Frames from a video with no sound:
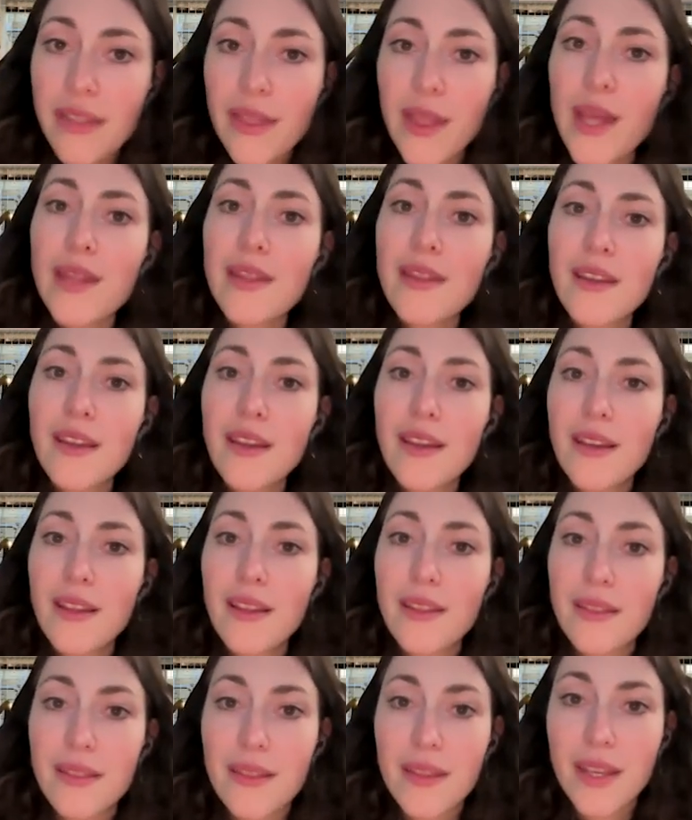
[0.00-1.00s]
Then
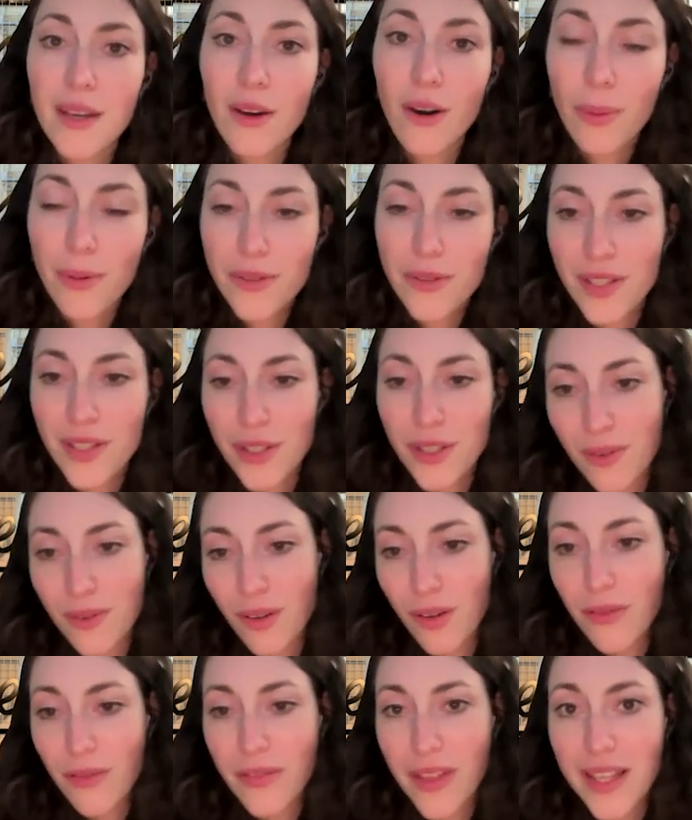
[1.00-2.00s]
the opposite
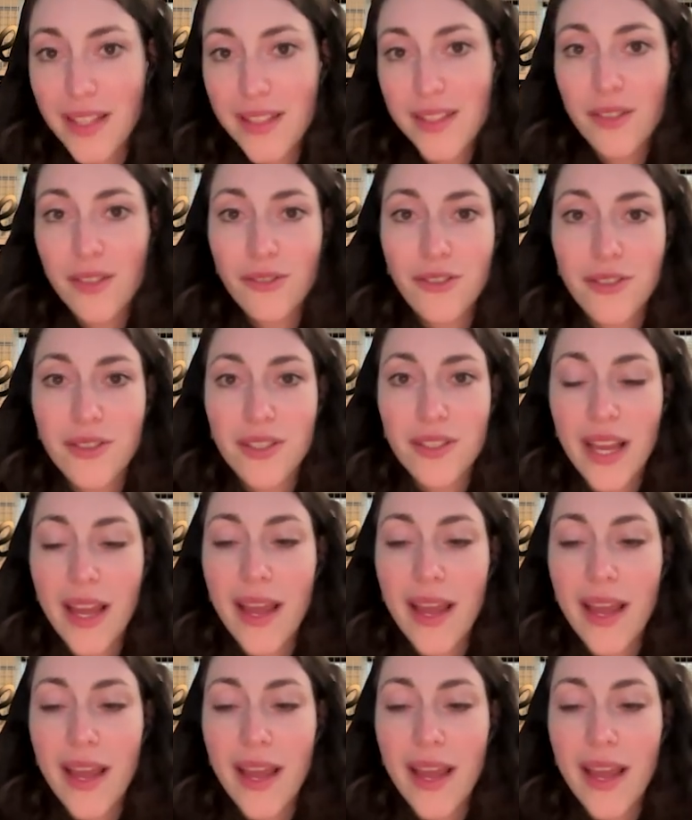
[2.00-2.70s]
role of that, so to